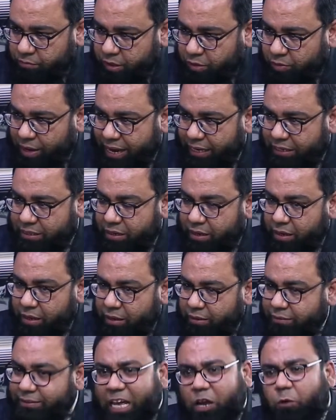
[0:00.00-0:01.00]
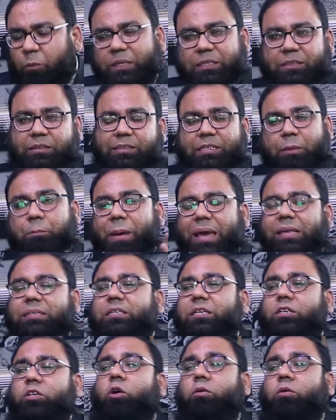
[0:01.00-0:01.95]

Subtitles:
Right? That was the basic